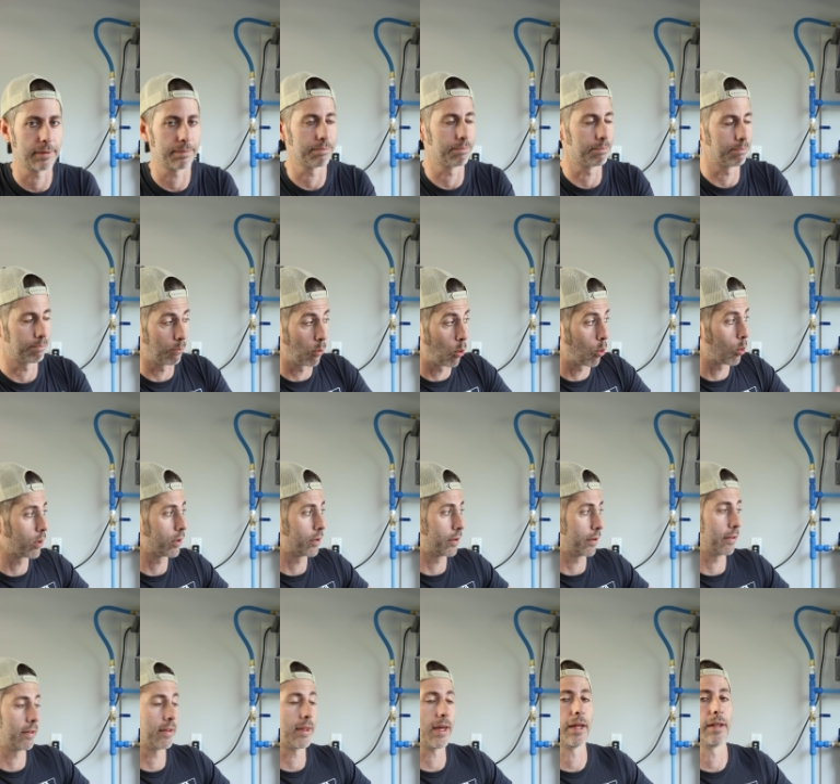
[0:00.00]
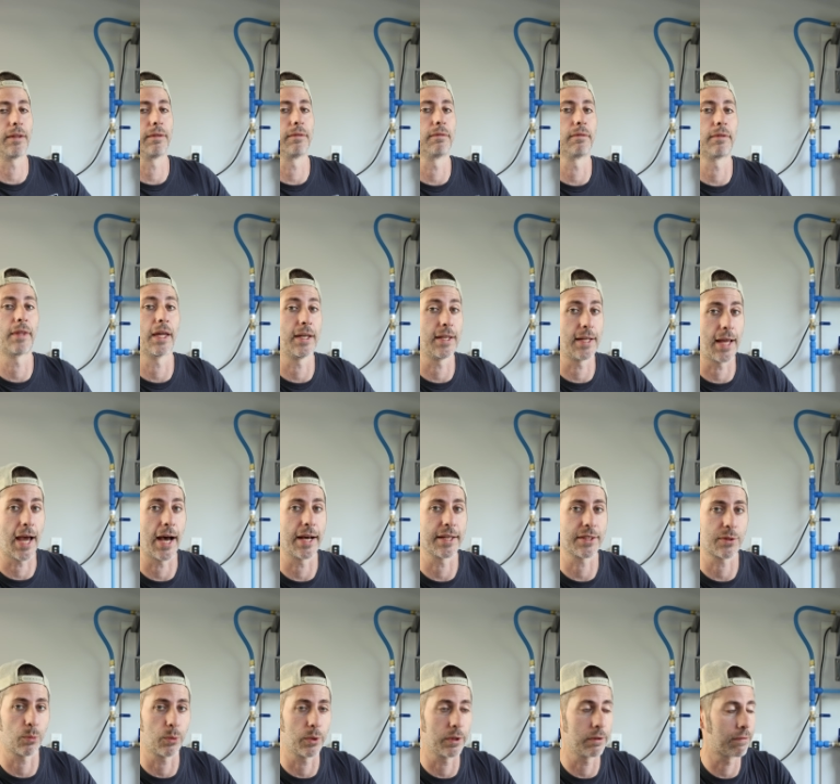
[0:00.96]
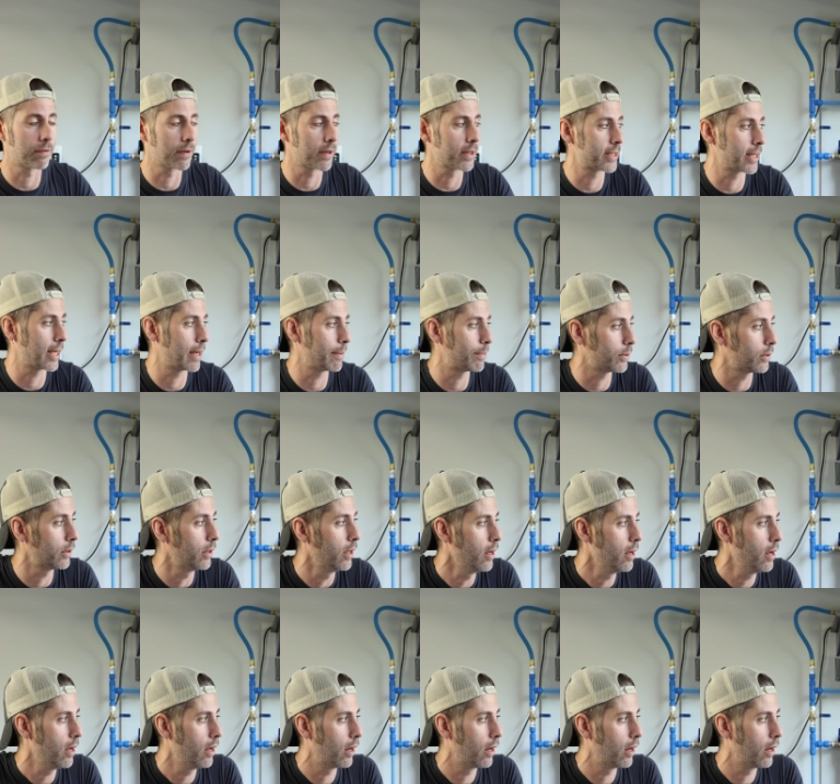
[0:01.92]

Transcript: more than Yaz would, for example.